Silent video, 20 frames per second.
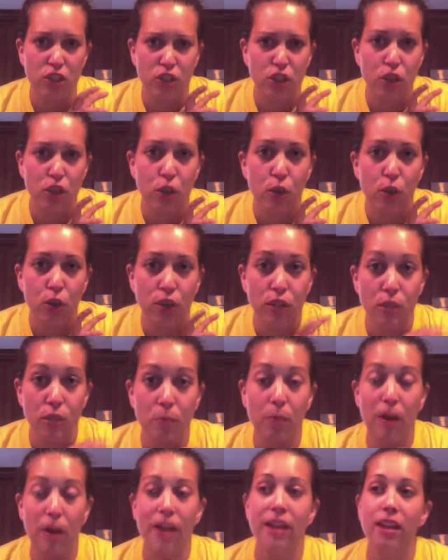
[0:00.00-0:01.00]
it's coarse,
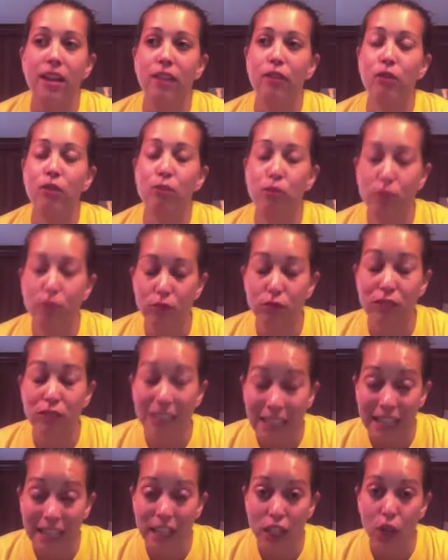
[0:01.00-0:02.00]
but if you really
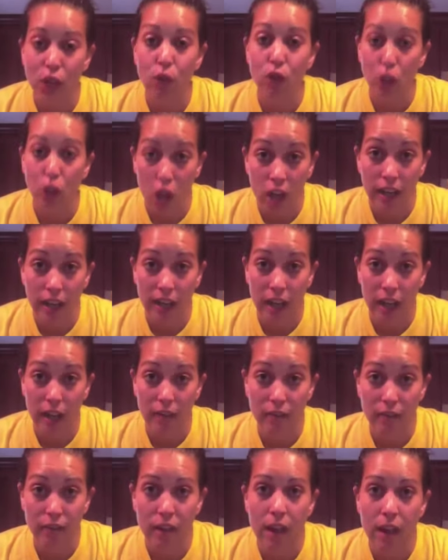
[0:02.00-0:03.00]
let it go long
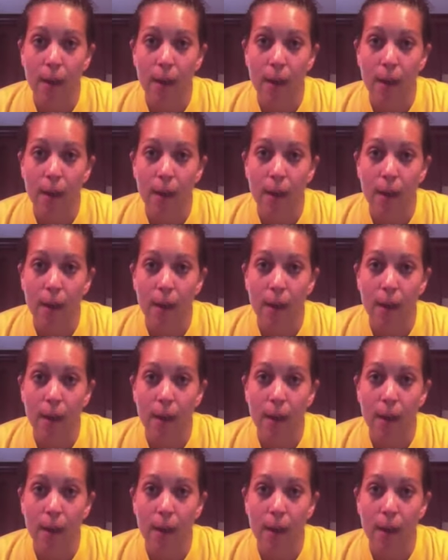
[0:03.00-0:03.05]
enough,